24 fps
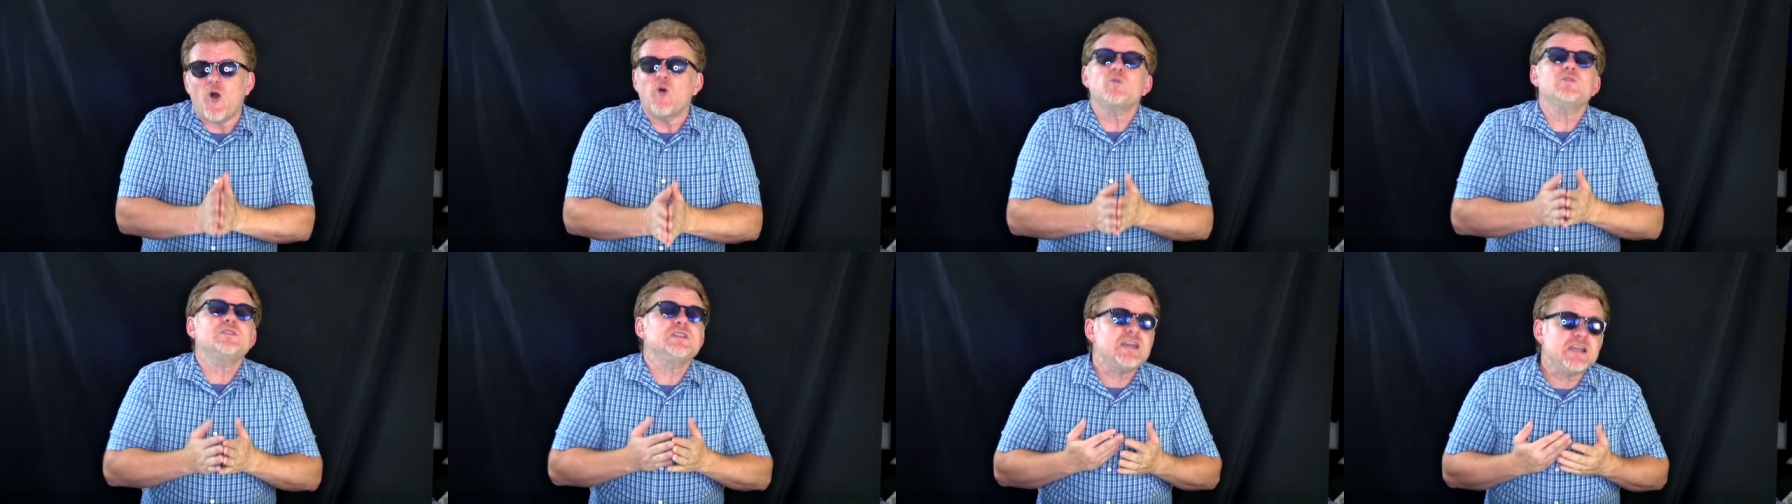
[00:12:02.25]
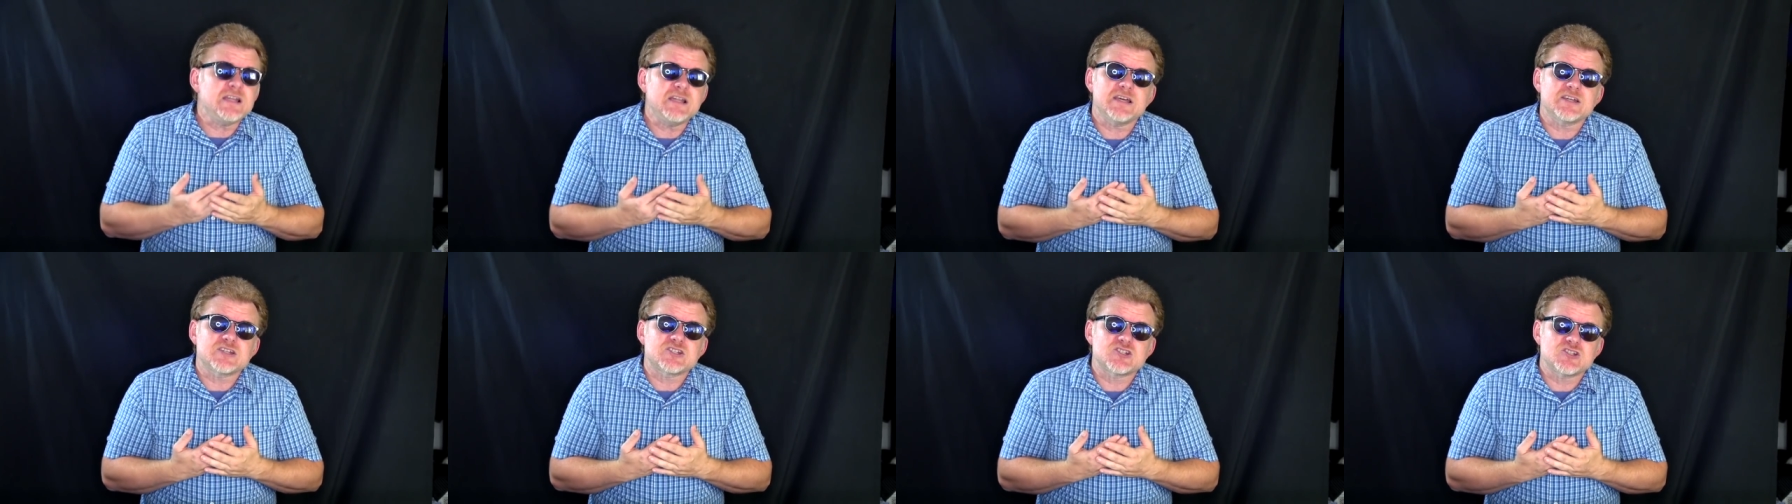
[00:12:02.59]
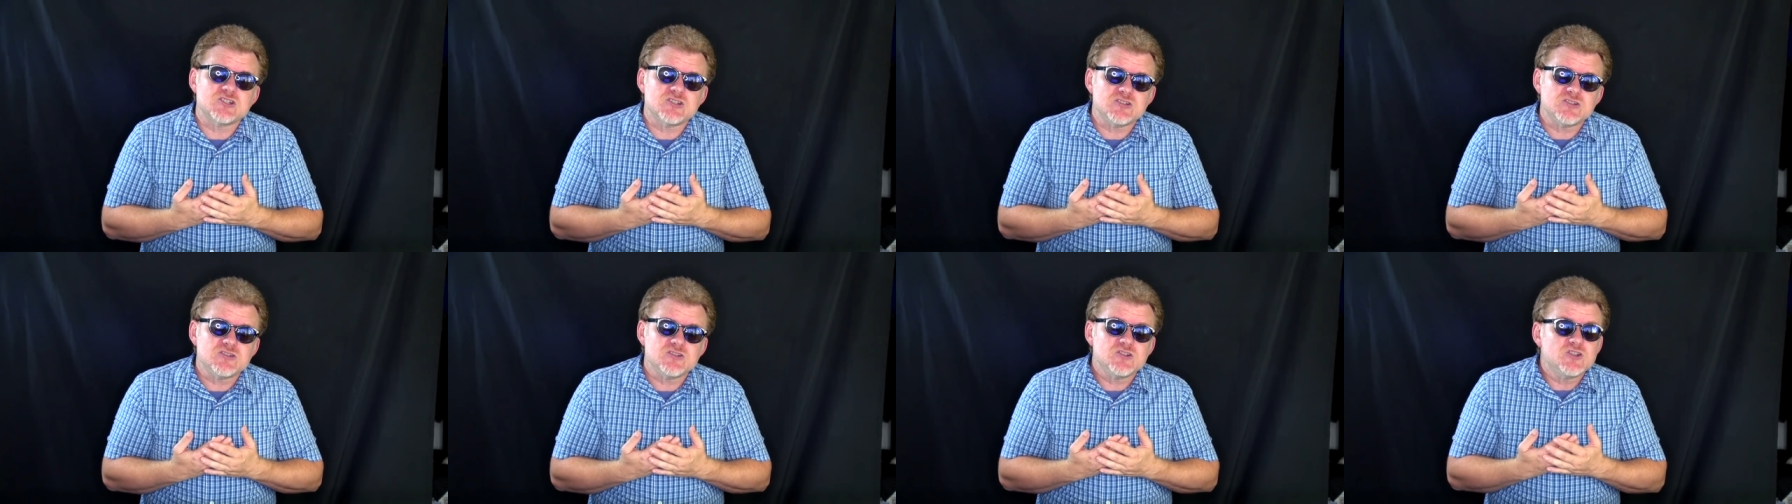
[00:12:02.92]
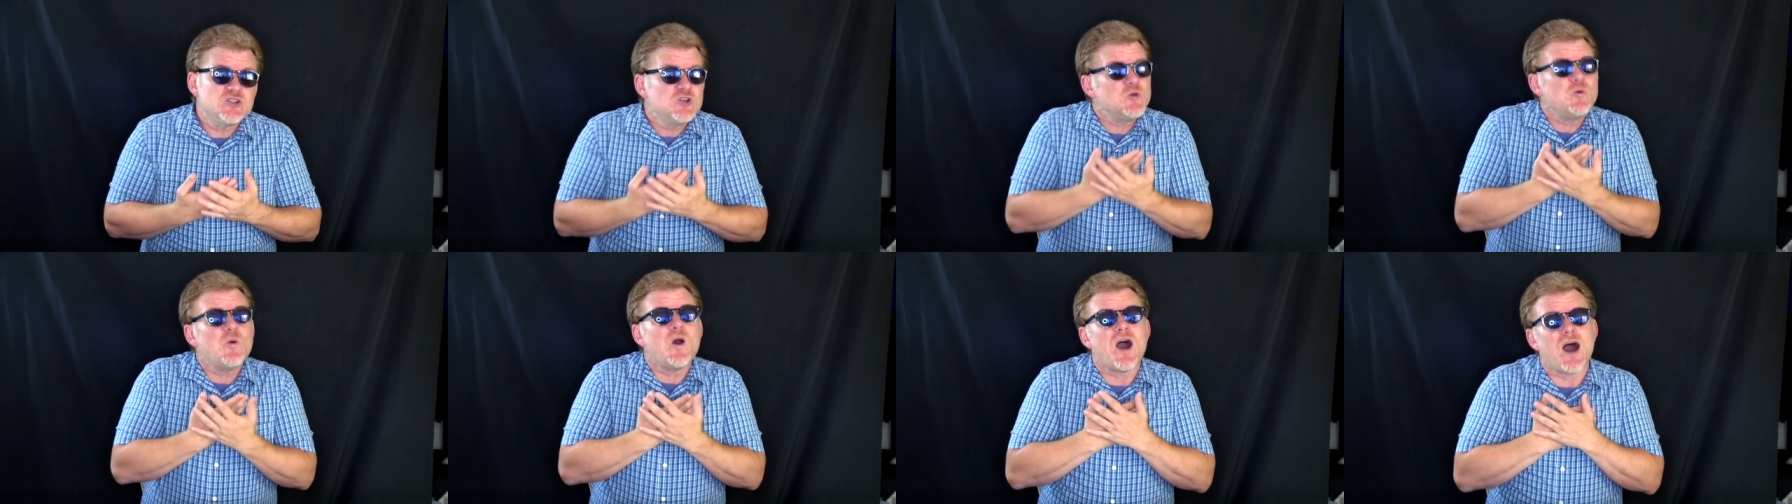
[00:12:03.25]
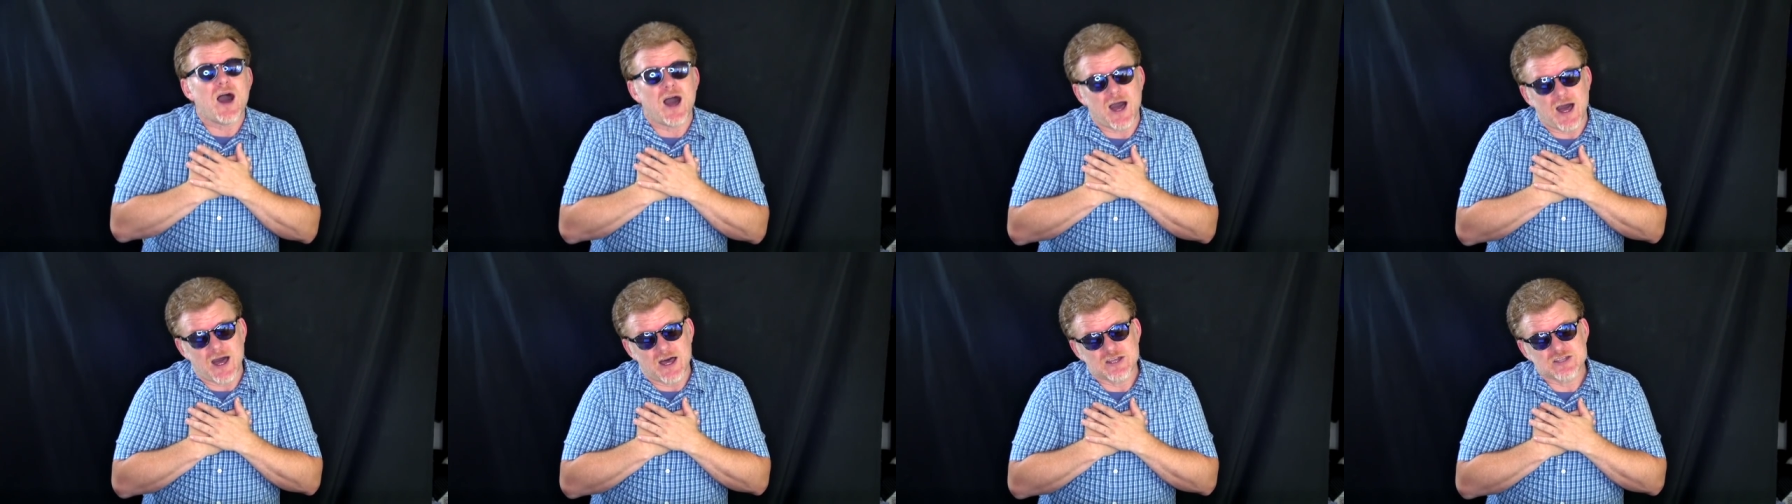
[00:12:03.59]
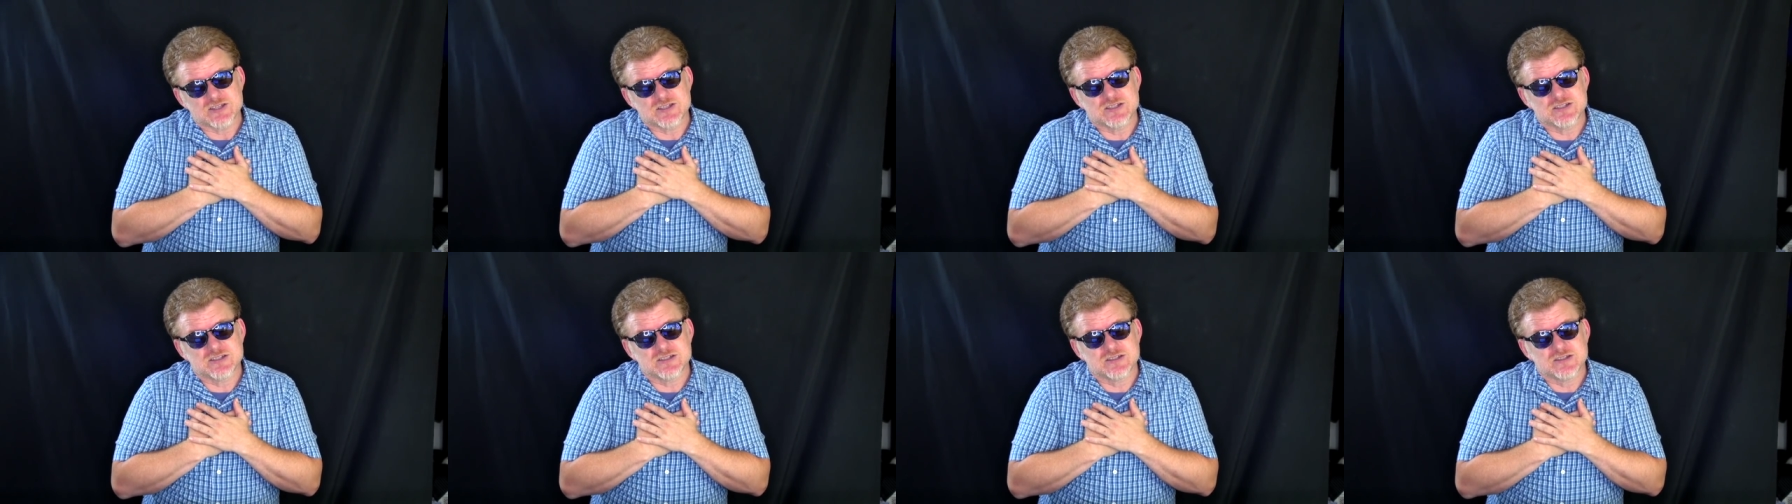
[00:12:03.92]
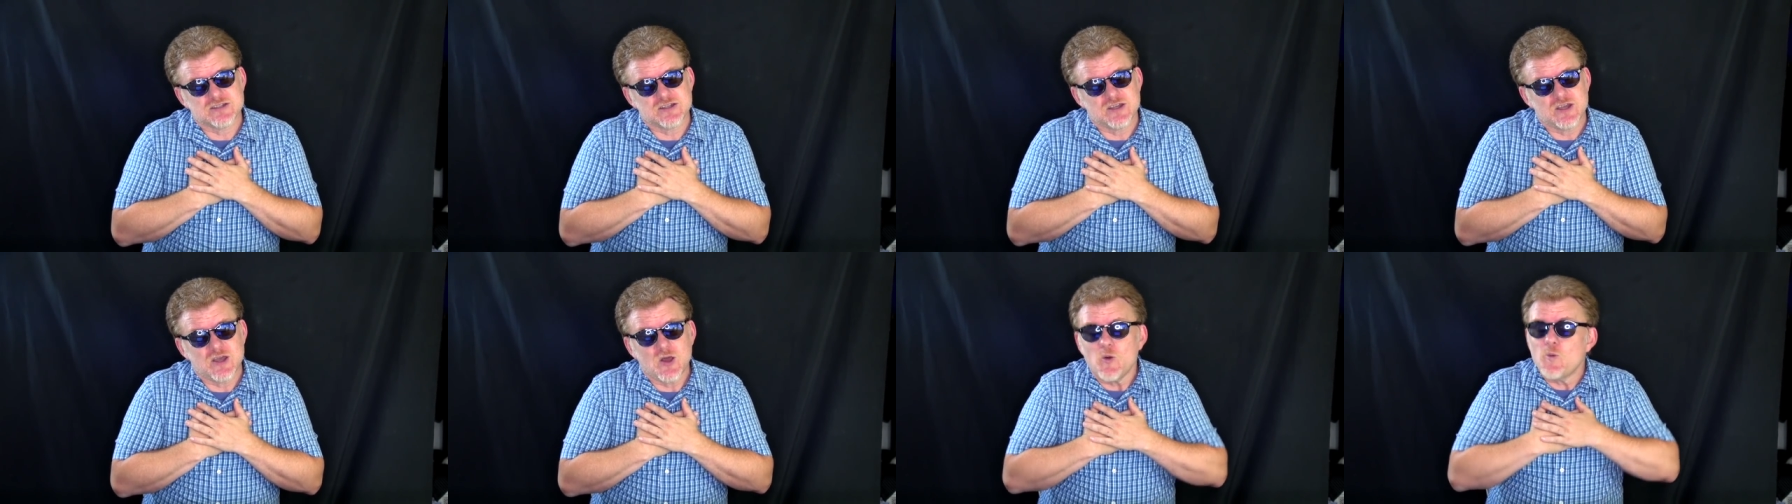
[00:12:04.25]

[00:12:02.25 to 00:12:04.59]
Only listen to us.